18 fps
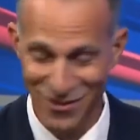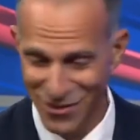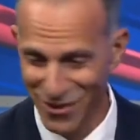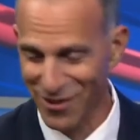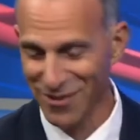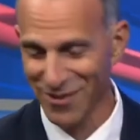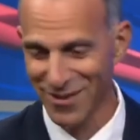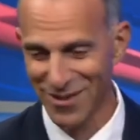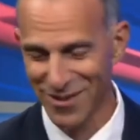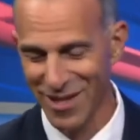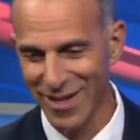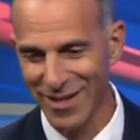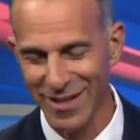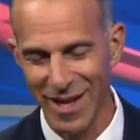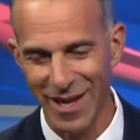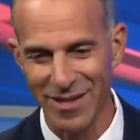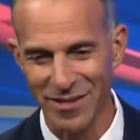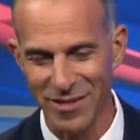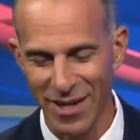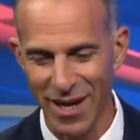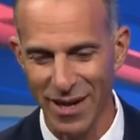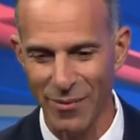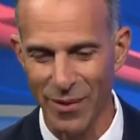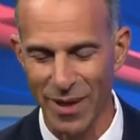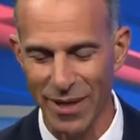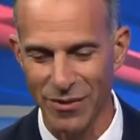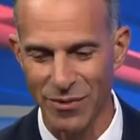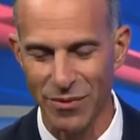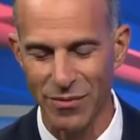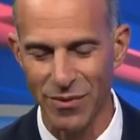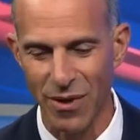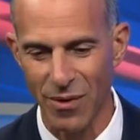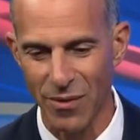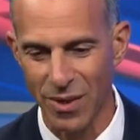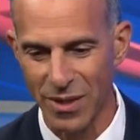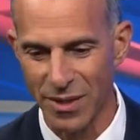So setting that aside, what I do
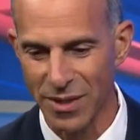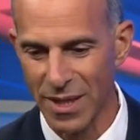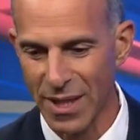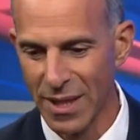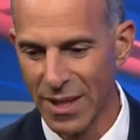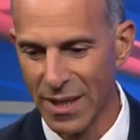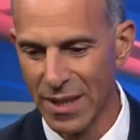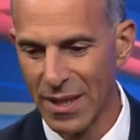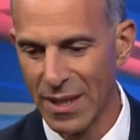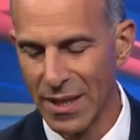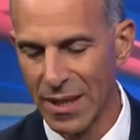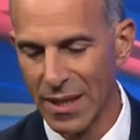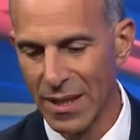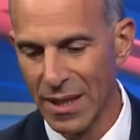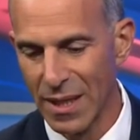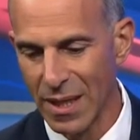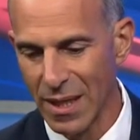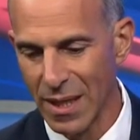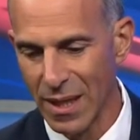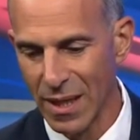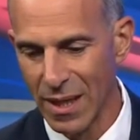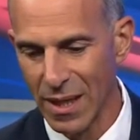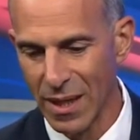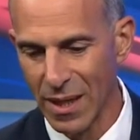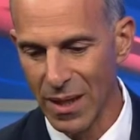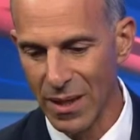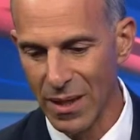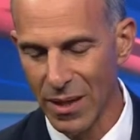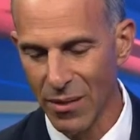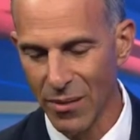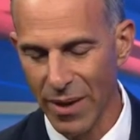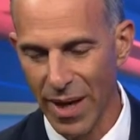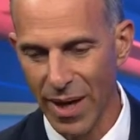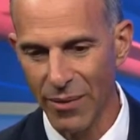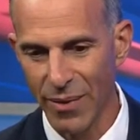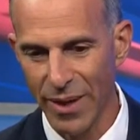know is, uh, you know,
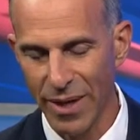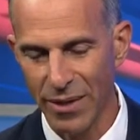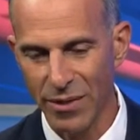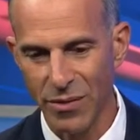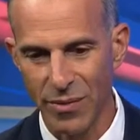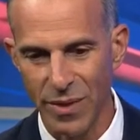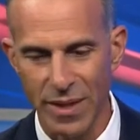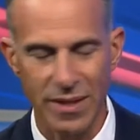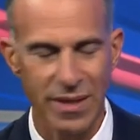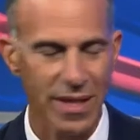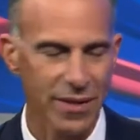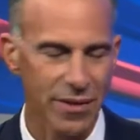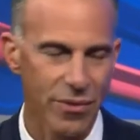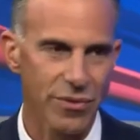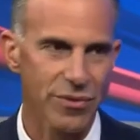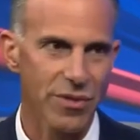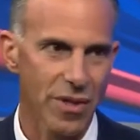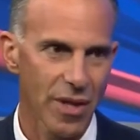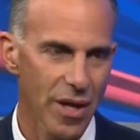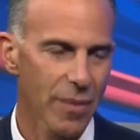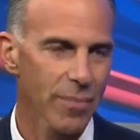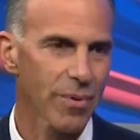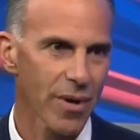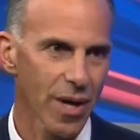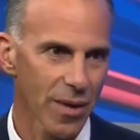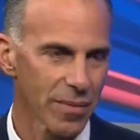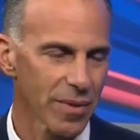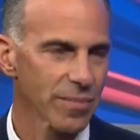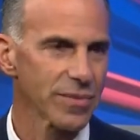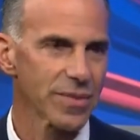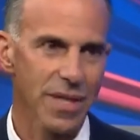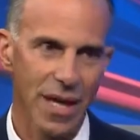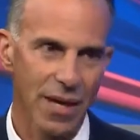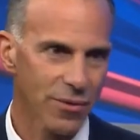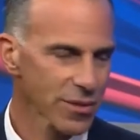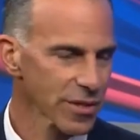when I ran in 2010, there was a lot of problems that
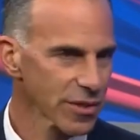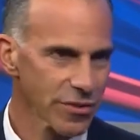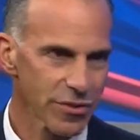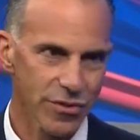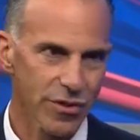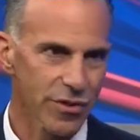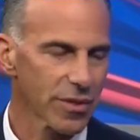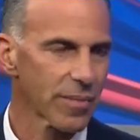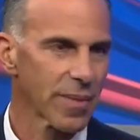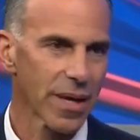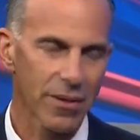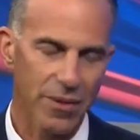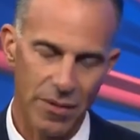I was concerned about.